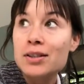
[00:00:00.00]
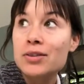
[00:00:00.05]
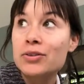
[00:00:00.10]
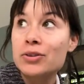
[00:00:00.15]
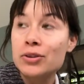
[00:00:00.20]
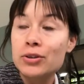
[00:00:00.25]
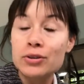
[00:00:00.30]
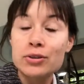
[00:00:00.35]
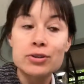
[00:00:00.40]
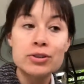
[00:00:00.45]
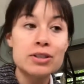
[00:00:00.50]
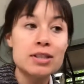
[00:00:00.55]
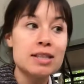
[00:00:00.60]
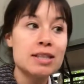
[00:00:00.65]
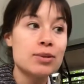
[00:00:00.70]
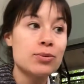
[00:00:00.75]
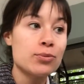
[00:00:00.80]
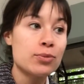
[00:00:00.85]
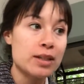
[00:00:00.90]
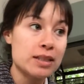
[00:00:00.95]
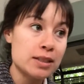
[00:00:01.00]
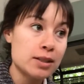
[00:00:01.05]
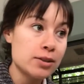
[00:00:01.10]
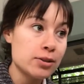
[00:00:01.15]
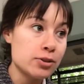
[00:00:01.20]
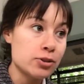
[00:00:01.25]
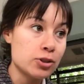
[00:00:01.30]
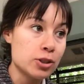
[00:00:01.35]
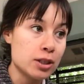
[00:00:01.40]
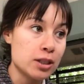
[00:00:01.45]
New Year's
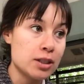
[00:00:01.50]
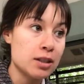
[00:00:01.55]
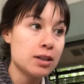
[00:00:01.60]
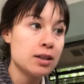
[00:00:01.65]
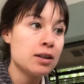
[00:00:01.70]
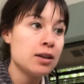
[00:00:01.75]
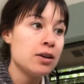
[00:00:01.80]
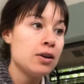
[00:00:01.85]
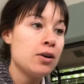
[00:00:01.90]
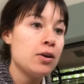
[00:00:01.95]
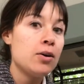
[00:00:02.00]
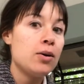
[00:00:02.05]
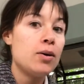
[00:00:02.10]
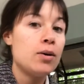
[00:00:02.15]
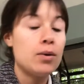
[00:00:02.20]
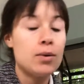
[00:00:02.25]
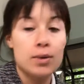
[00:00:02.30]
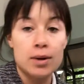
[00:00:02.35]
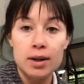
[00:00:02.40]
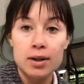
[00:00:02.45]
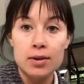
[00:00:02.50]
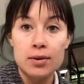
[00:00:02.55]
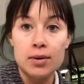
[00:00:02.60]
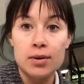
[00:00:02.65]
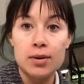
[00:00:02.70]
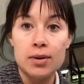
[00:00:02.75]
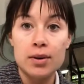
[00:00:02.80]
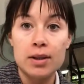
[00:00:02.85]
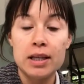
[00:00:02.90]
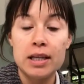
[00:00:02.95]
resolution or
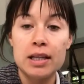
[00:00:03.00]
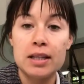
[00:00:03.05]
goal.